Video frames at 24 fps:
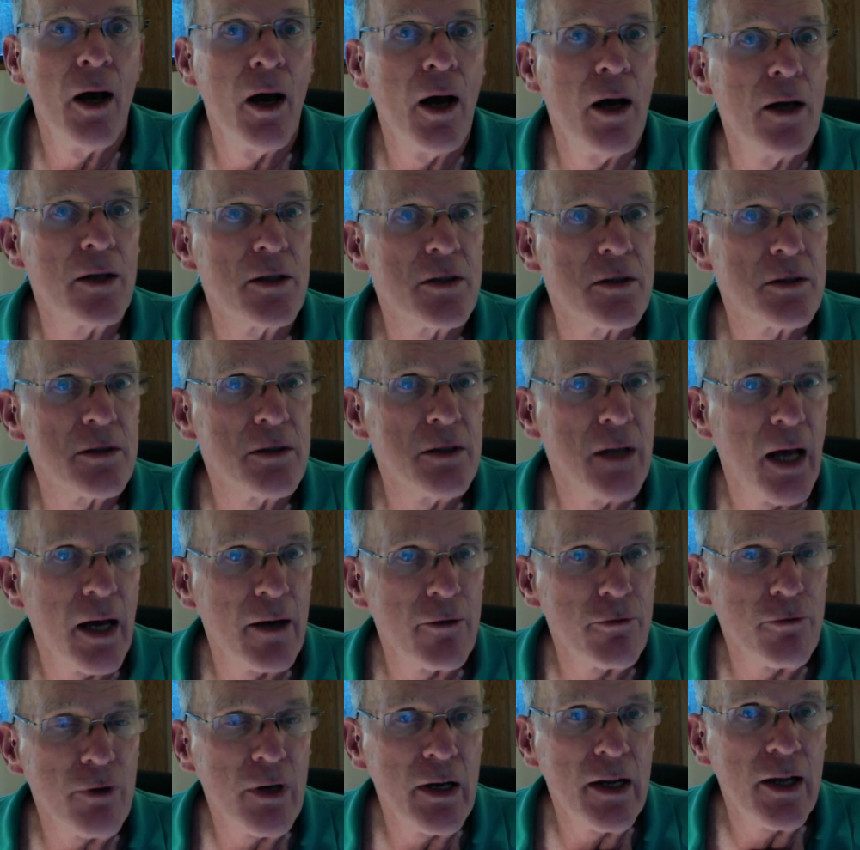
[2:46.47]
It's
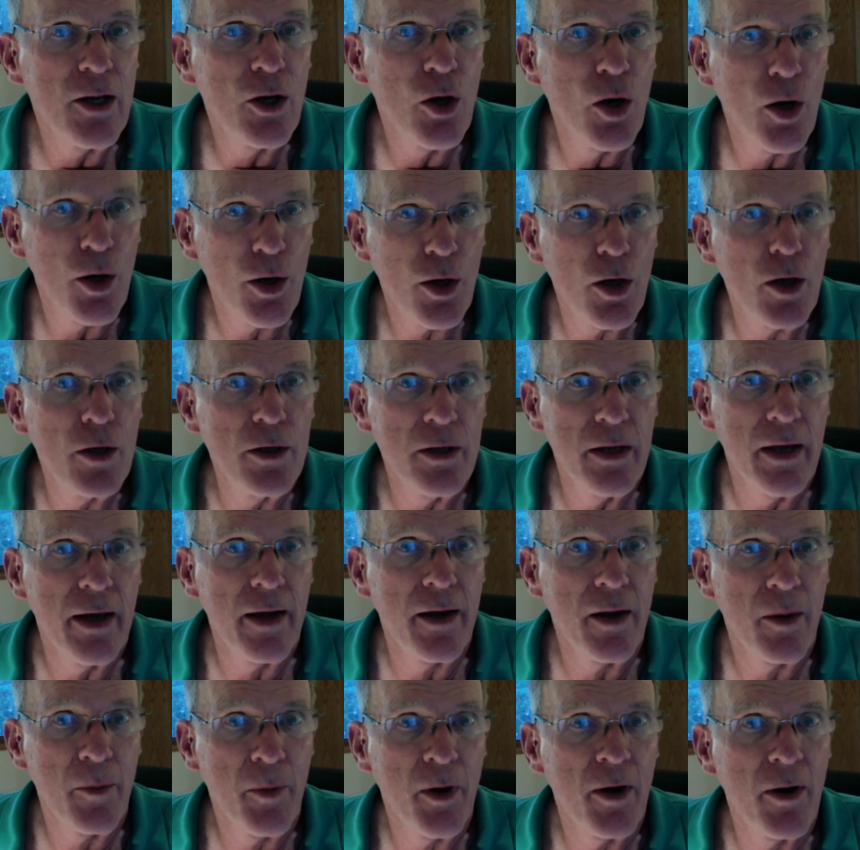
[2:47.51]
not really caught on yet
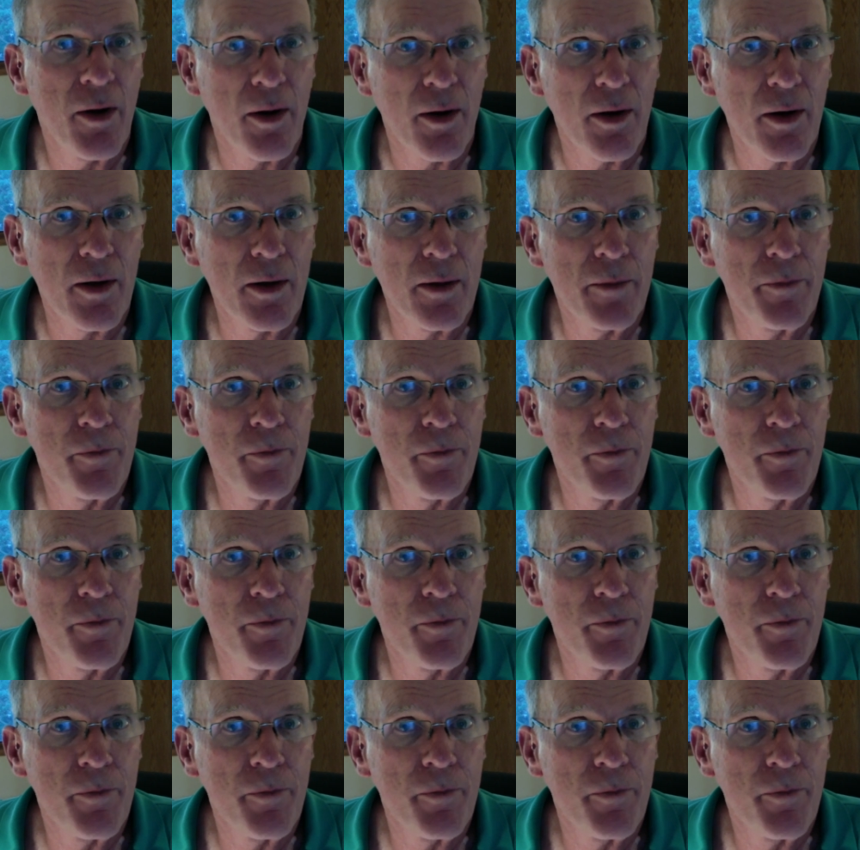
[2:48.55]
in America.